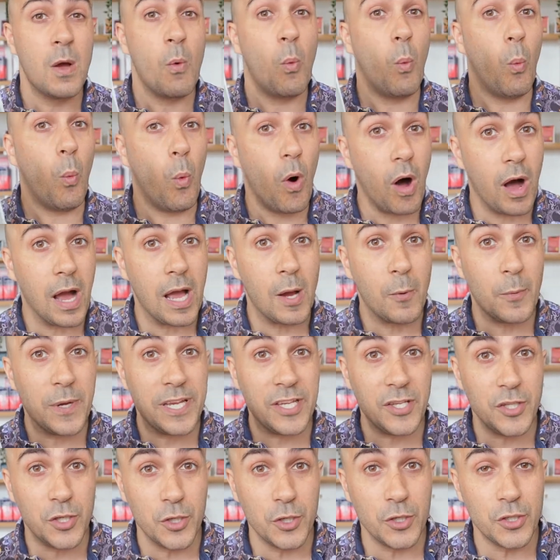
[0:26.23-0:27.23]
why we
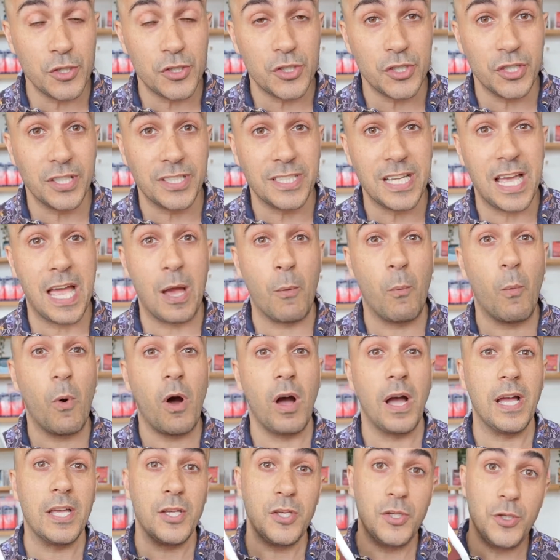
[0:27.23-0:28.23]
use it, and
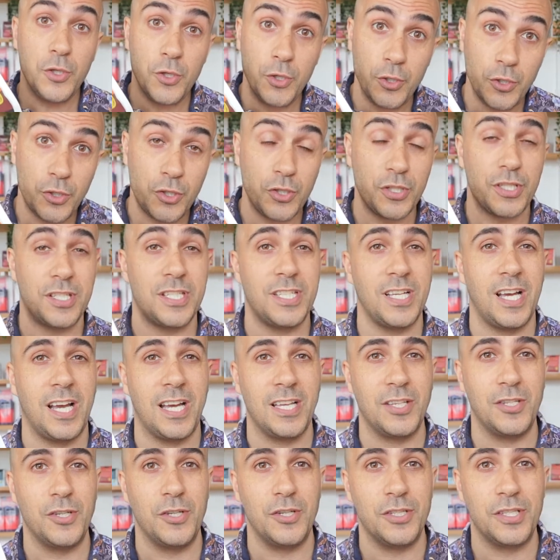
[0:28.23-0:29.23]
why you should
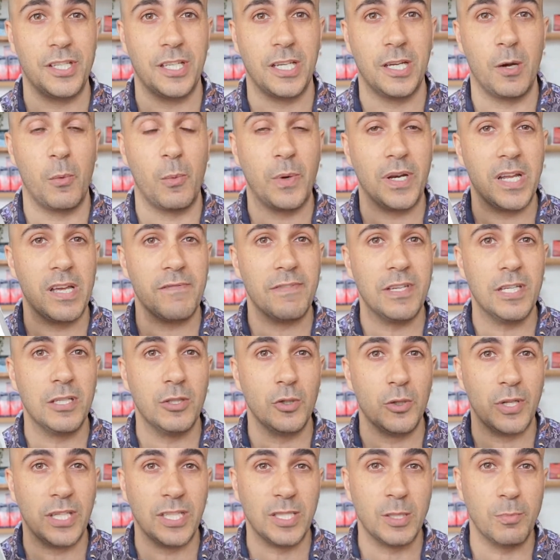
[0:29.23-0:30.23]
start using it whenever you're
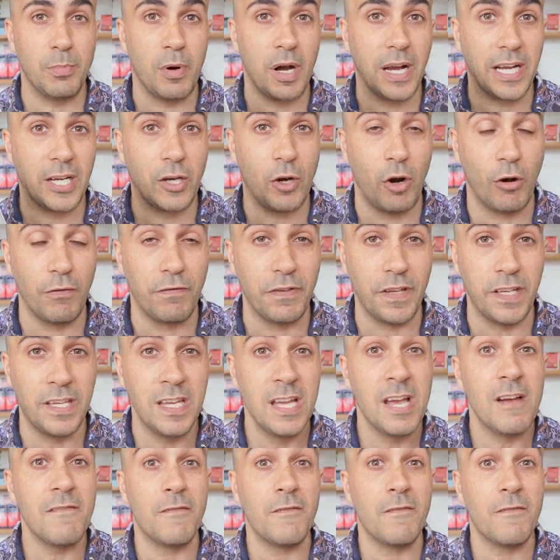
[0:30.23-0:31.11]
looking to buy coffee